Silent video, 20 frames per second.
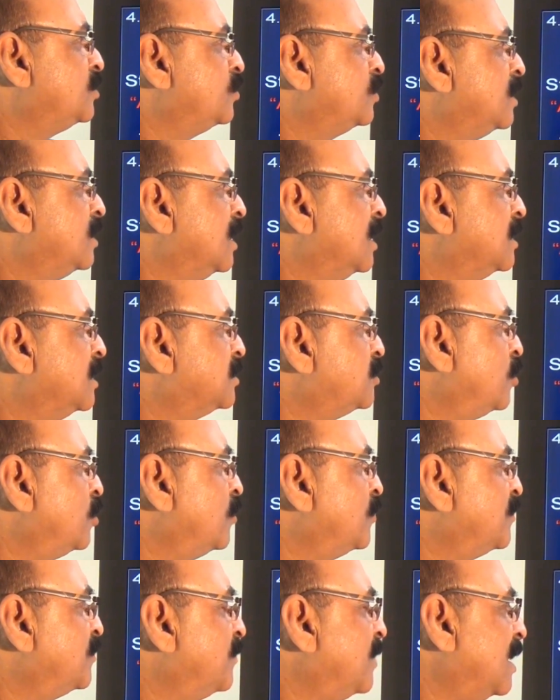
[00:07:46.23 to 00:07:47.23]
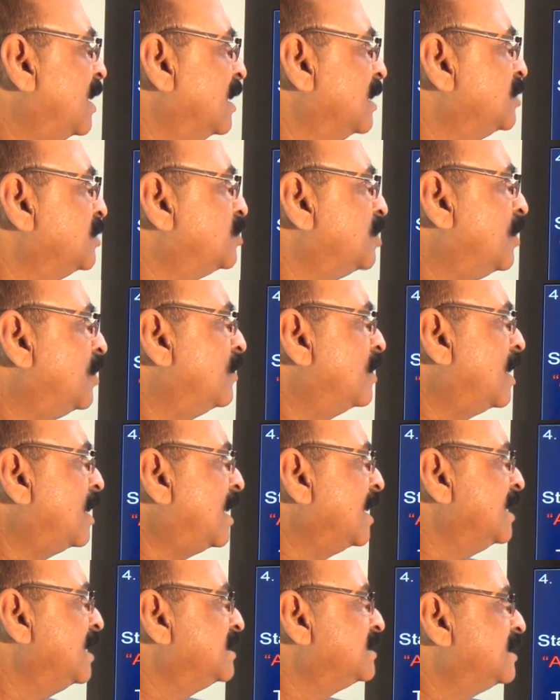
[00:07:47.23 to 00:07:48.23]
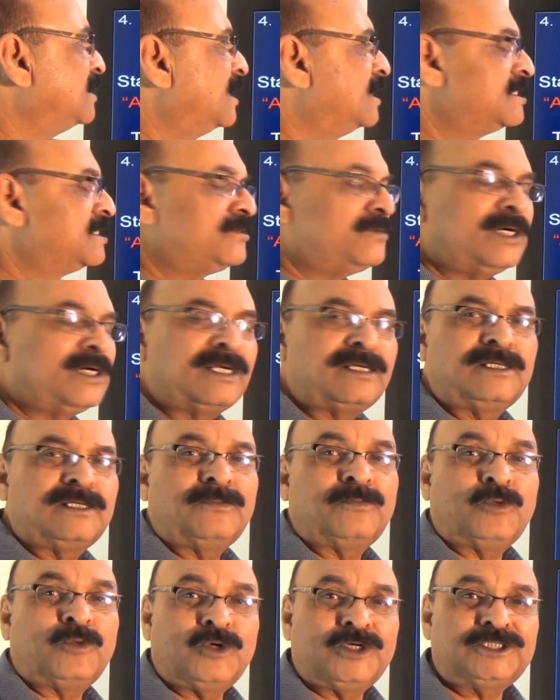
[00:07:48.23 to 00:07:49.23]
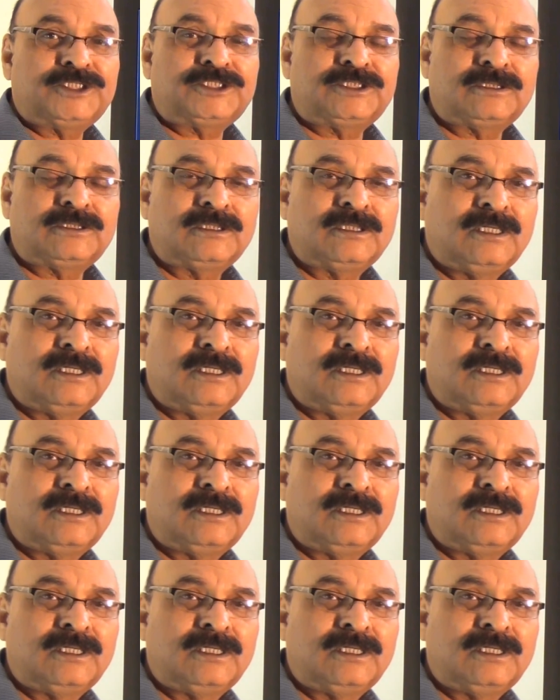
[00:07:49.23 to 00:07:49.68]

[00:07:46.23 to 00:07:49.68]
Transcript: to thee, soft falling shower. I stands for the poet.